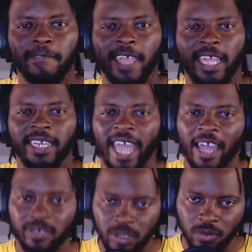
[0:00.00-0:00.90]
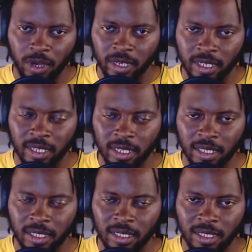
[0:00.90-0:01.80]
and now you want to
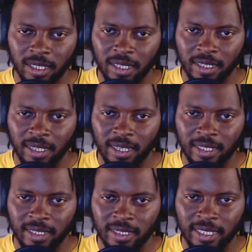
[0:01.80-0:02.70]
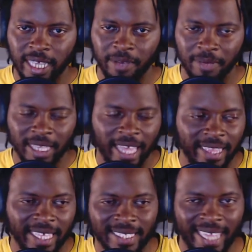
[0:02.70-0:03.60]
tell me that
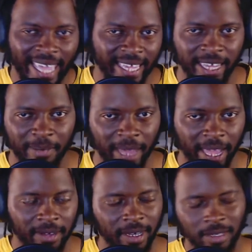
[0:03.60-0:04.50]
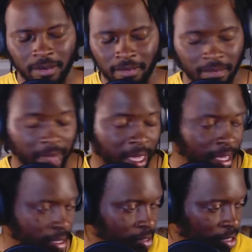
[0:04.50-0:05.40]
this can't come out? Oh
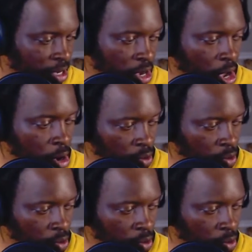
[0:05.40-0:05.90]
man, no.